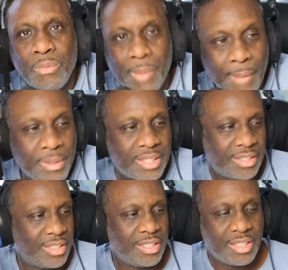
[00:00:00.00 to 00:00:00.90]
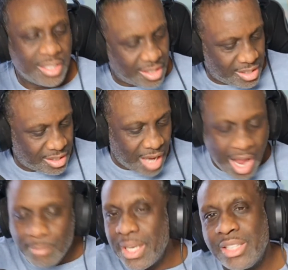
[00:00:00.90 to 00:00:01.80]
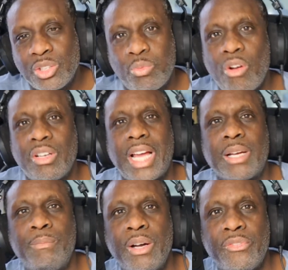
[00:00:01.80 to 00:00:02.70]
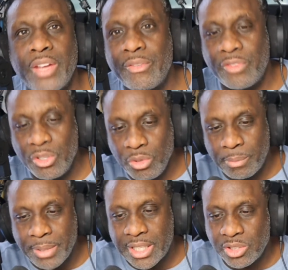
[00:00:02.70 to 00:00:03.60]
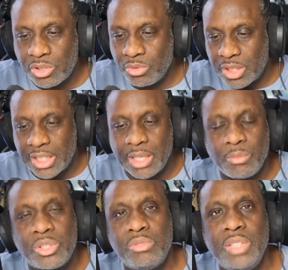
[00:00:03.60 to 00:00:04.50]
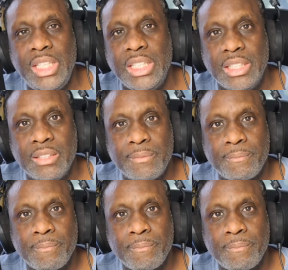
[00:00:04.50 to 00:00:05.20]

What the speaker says: Remember, God made this world like a buffet for you to pick and choose and get what you need.